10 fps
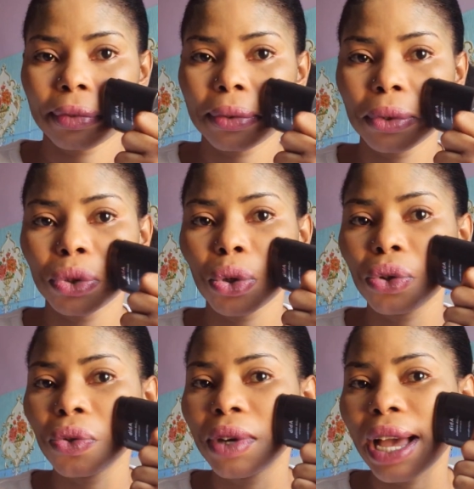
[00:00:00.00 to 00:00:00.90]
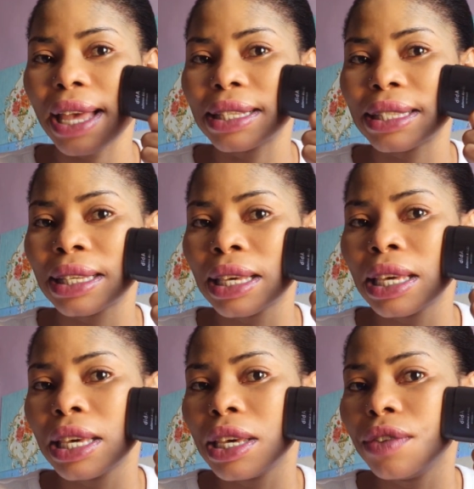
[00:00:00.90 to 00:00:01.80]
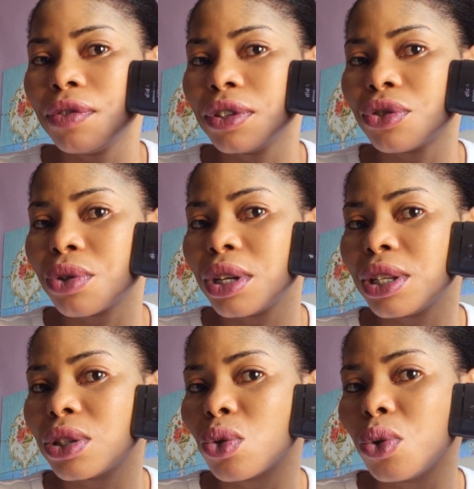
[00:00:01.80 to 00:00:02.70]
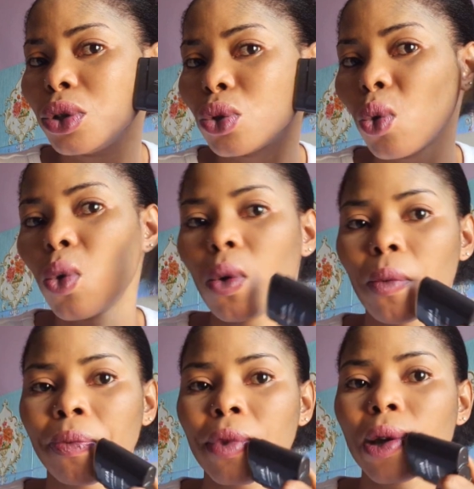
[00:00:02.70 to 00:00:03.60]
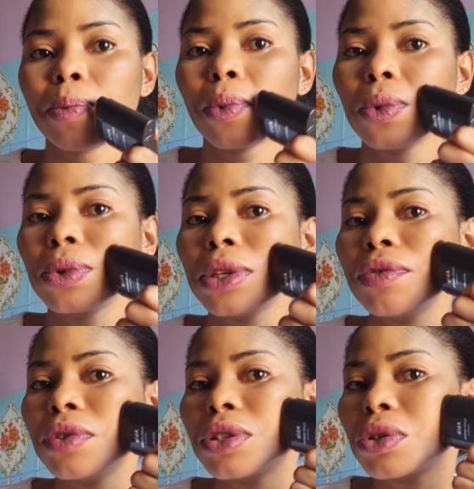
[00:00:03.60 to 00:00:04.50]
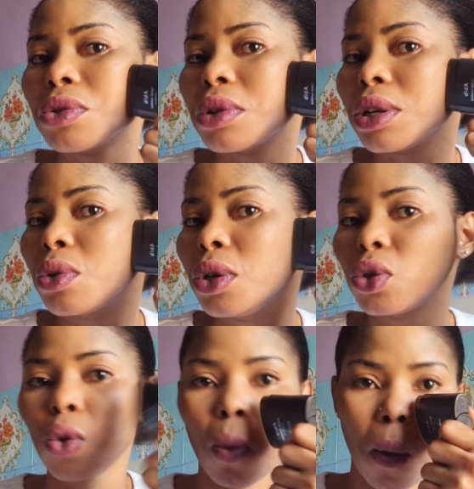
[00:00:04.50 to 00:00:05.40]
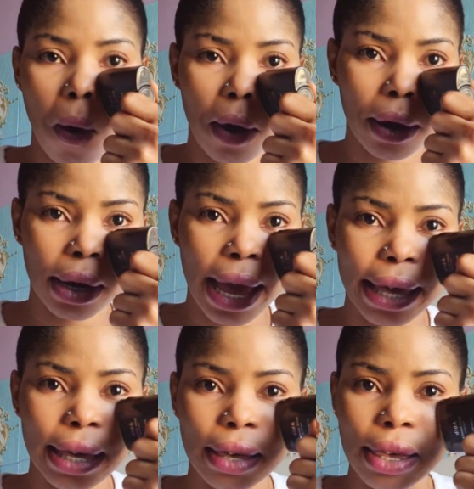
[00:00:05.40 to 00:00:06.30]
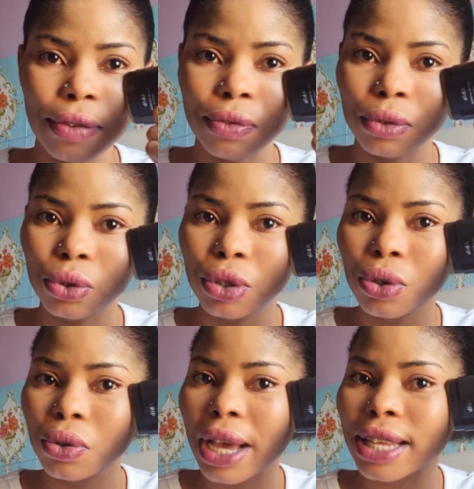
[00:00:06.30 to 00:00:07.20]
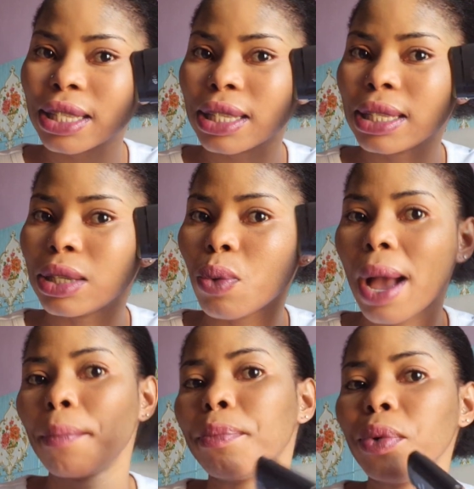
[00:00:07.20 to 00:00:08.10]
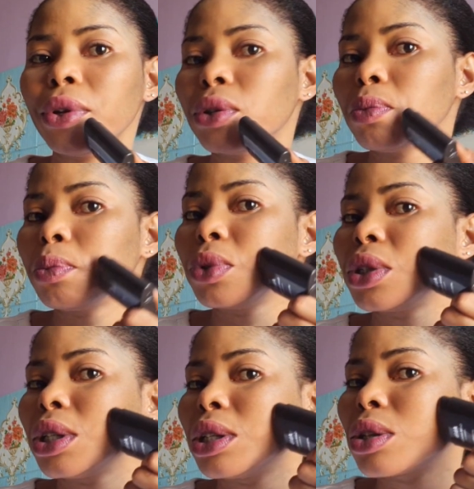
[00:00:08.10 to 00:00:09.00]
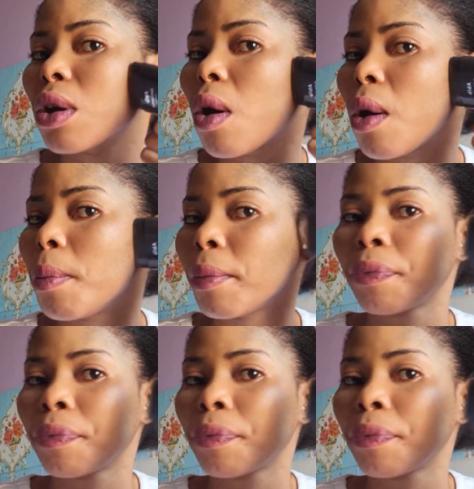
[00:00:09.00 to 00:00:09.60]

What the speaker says: to show you guys if it really is going to put, if it's really going to work. Like, if do you guys see the way I'm putting it up?